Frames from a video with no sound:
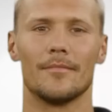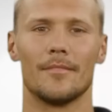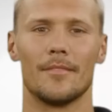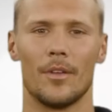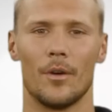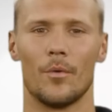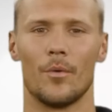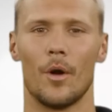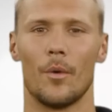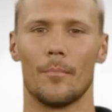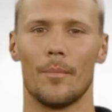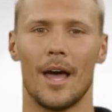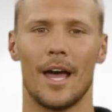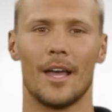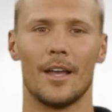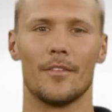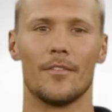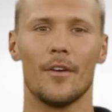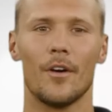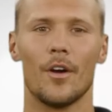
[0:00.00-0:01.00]
The
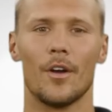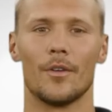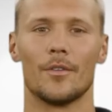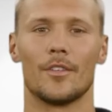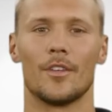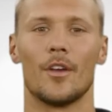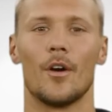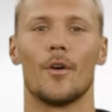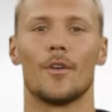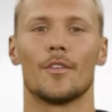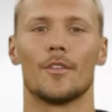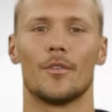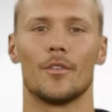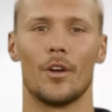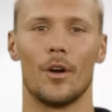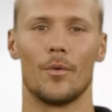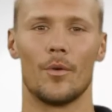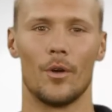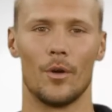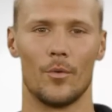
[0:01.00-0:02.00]
robotic farms also
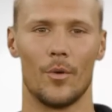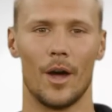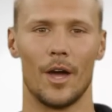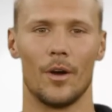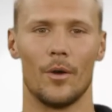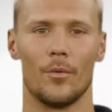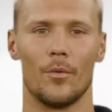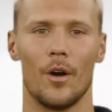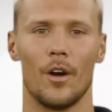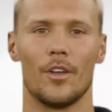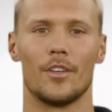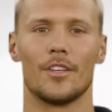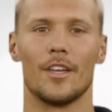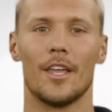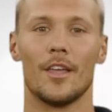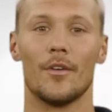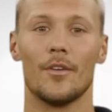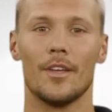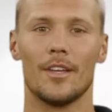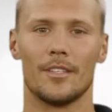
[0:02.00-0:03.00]
don't require large
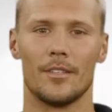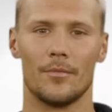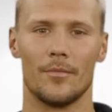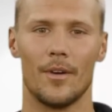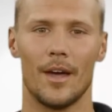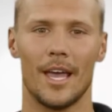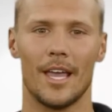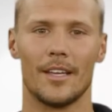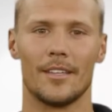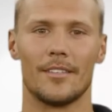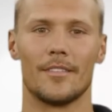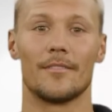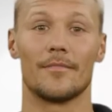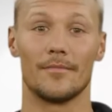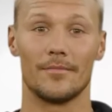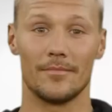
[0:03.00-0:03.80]
areas of land.